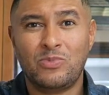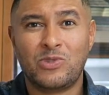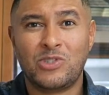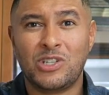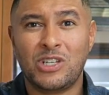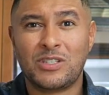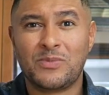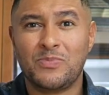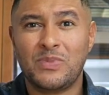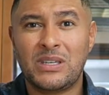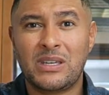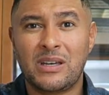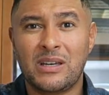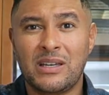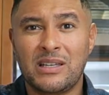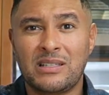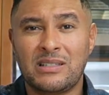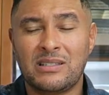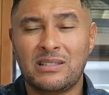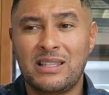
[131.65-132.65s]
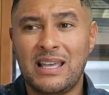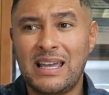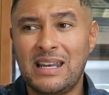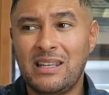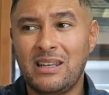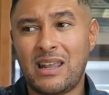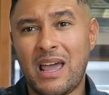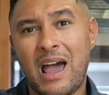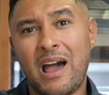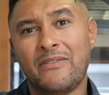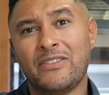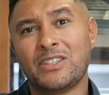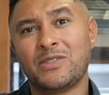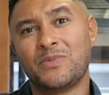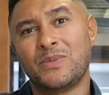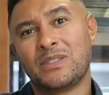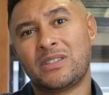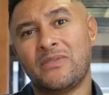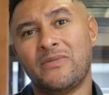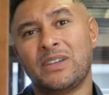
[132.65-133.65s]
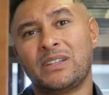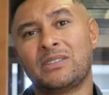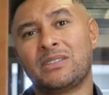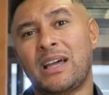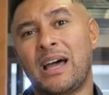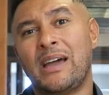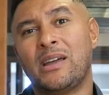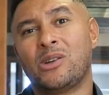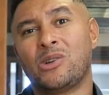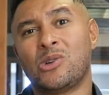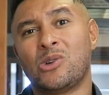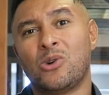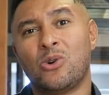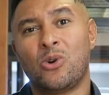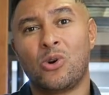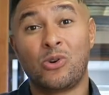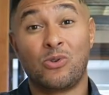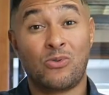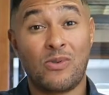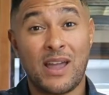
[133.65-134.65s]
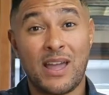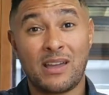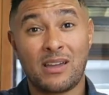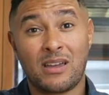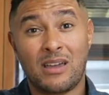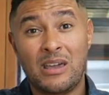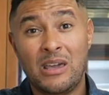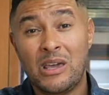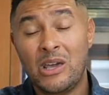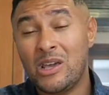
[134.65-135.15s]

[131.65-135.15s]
just because they didn't have a specific title or rank,